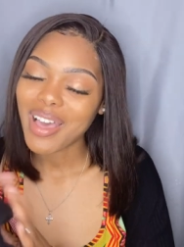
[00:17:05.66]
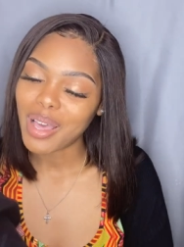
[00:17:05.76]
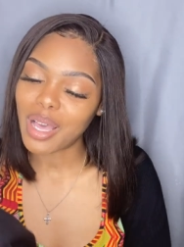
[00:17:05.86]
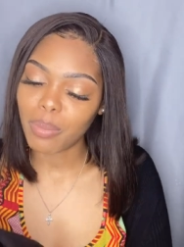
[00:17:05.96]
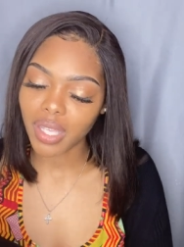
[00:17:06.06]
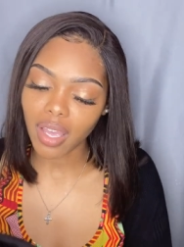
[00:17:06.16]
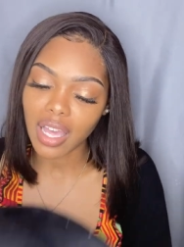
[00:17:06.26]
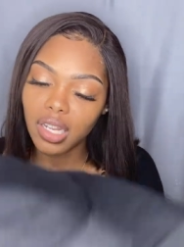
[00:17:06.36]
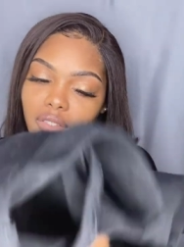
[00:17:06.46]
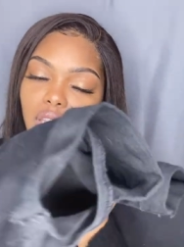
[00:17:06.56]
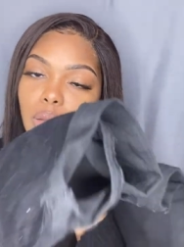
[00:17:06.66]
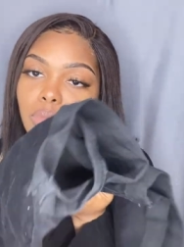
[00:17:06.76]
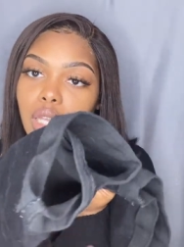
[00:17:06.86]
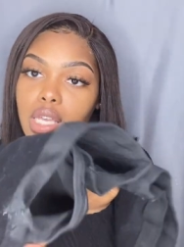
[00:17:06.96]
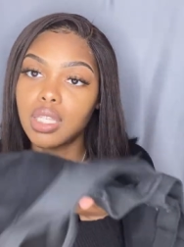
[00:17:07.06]
um, but yeah, I love
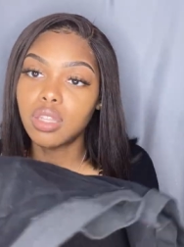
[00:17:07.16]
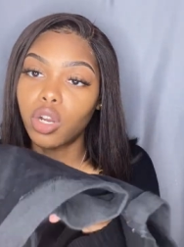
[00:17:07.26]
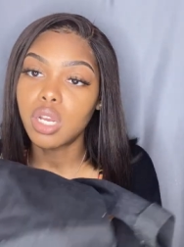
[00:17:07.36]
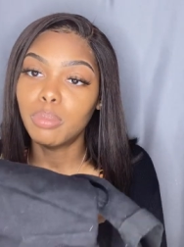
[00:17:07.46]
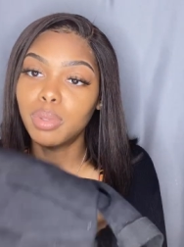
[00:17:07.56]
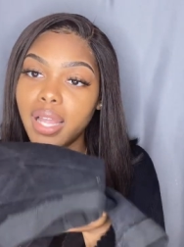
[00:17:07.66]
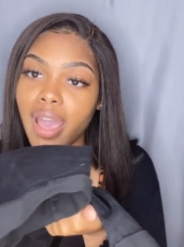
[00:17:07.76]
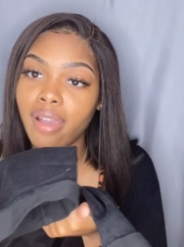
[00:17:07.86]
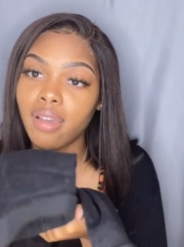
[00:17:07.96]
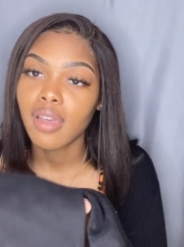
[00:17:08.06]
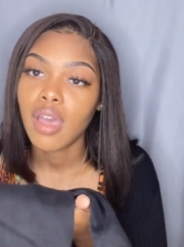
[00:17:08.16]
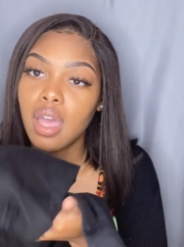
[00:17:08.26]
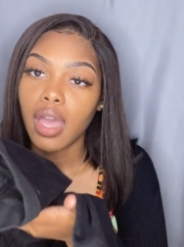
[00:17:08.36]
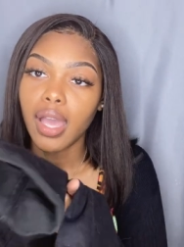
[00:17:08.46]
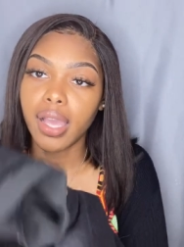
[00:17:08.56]
them. They, they're in black.
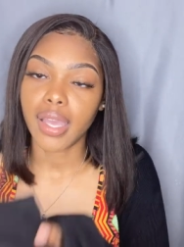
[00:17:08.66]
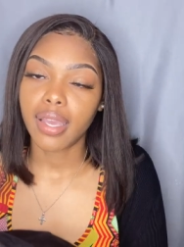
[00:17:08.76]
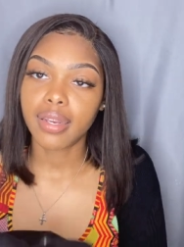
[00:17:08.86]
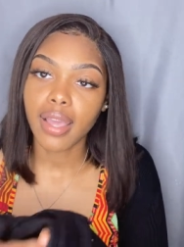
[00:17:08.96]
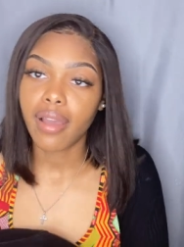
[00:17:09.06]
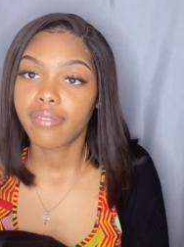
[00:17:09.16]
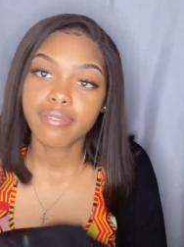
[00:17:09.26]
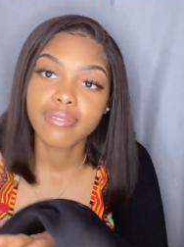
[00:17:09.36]
And yeah,